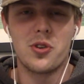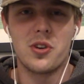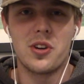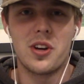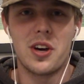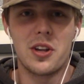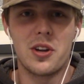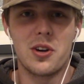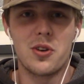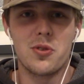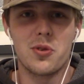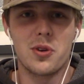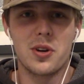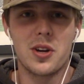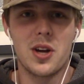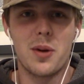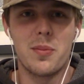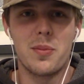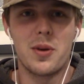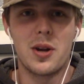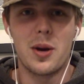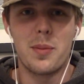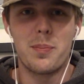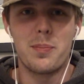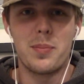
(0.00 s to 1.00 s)
and others were
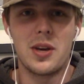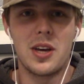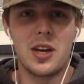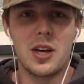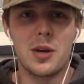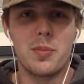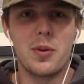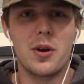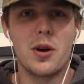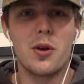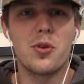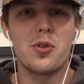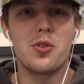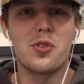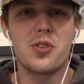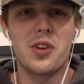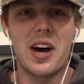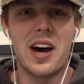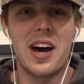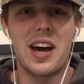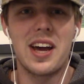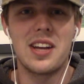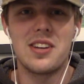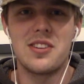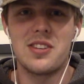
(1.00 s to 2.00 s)
coming up big, but
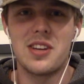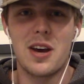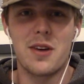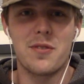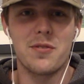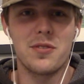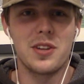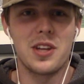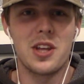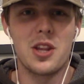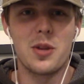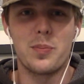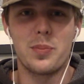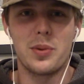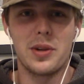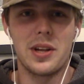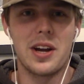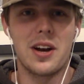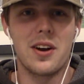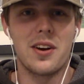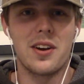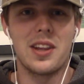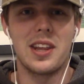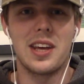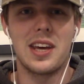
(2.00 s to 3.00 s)
Osai definitely the
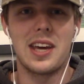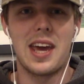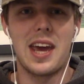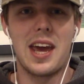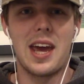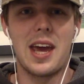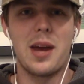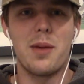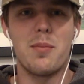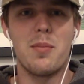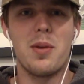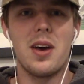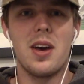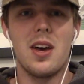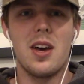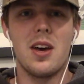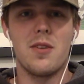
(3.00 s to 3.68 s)
player of the game